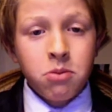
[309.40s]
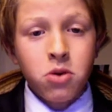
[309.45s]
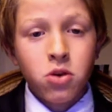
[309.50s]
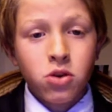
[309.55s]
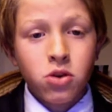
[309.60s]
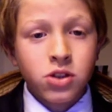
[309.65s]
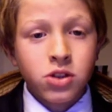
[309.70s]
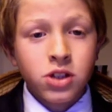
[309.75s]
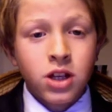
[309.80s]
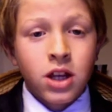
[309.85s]

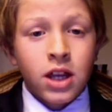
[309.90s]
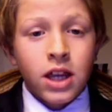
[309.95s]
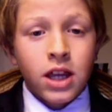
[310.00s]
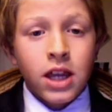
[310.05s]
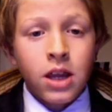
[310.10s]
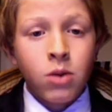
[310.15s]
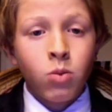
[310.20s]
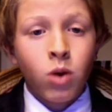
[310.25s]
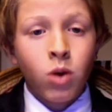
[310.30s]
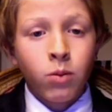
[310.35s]
Bulls.
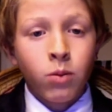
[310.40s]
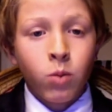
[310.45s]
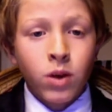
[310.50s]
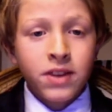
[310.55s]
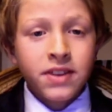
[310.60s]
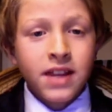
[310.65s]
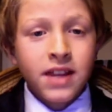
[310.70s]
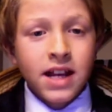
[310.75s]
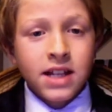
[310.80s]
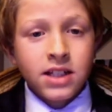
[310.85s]
He won
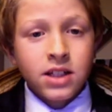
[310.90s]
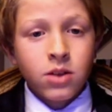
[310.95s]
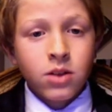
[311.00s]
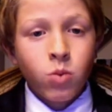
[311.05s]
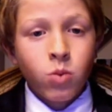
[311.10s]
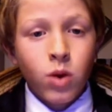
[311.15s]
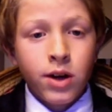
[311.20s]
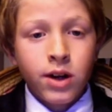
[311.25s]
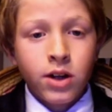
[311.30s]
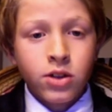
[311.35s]

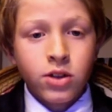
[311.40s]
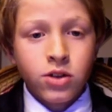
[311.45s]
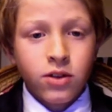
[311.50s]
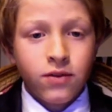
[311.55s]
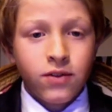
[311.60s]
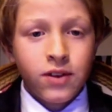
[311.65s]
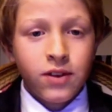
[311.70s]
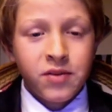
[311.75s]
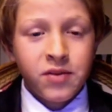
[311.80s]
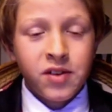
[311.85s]

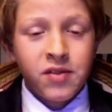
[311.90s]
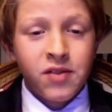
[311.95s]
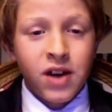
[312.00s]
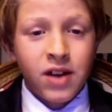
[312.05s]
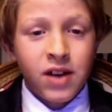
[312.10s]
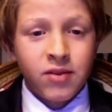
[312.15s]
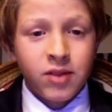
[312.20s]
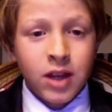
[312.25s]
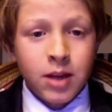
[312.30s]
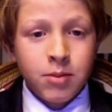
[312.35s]

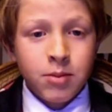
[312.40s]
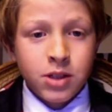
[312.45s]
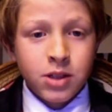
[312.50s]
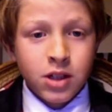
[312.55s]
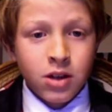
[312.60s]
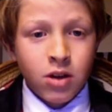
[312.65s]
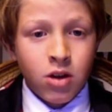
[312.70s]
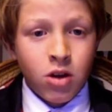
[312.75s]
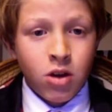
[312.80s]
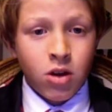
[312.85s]
1,155 games
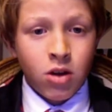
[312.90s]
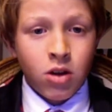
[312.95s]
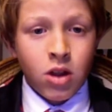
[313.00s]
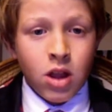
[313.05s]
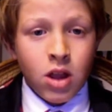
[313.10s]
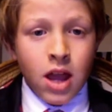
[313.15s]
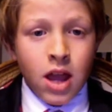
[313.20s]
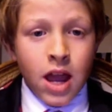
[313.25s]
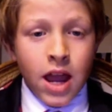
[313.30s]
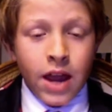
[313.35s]
in all,
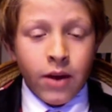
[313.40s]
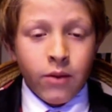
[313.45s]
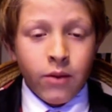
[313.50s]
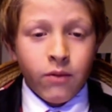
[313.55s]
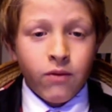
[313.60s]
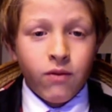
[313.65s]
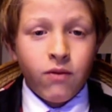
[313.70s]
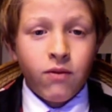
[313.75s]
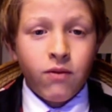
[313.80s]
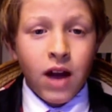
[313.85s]

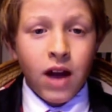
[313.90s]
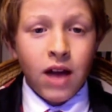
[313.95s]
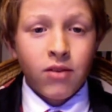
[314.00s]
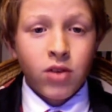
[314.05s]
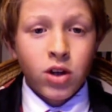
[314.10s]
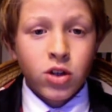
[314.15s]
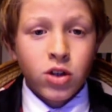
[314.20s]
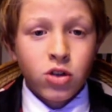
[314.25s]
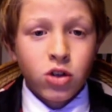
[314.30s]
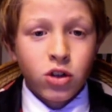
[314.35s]
and
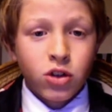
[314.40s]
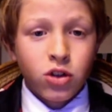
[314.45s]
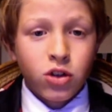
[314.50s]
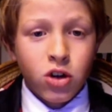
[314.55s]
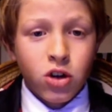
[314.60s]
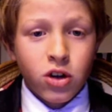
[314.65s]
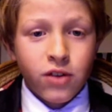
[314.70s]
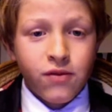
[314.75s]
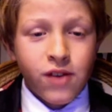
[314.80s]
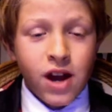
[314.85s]

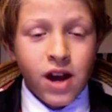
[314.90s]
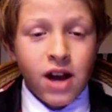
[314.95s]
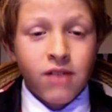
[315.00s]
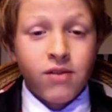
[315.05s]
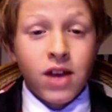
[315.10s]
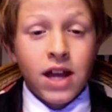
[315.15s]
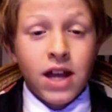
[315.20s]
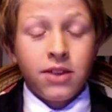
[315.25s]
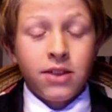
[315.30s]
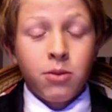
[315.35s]

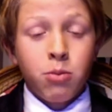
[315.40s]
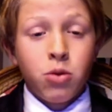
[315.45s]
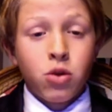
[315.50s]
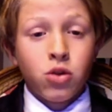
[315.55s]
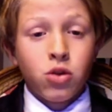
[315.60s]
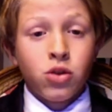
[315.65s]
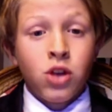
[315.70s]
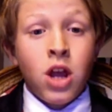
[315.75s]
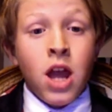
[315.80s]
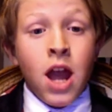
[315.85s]
535 at the
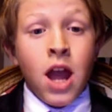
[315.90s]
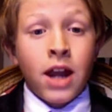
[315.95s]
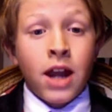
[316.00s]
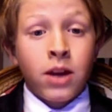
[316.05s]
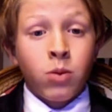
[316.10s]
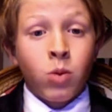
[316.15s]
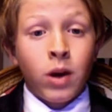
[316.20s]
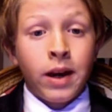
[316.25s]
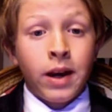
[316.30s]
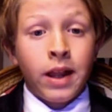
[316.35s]
Bulls, and
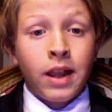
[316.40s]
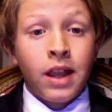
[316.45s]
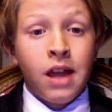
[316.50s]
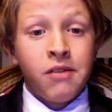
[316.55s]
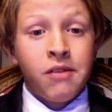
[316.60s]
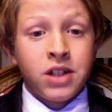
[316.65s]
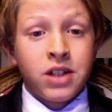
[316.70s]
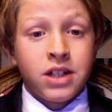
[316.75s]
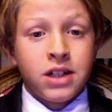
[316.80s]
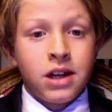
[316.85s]
he won
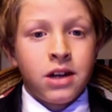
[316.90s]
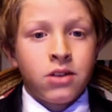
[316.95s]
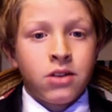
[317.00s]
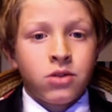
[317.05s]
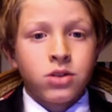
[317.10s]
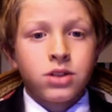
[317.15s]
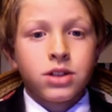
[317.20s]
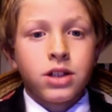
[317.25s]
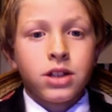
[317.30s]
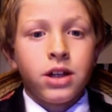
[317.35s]
11
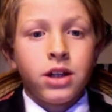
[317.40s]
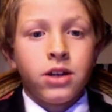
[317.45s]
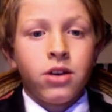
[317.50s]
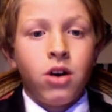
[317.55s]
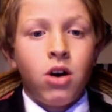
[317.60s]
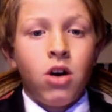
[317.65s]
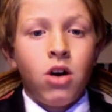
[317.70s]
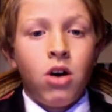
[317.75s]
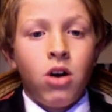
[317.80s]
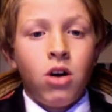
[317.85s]
titles in
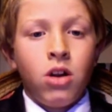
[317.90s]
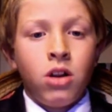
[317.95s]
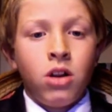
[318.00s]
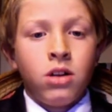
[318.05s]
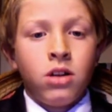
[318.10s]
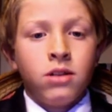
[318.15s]
all.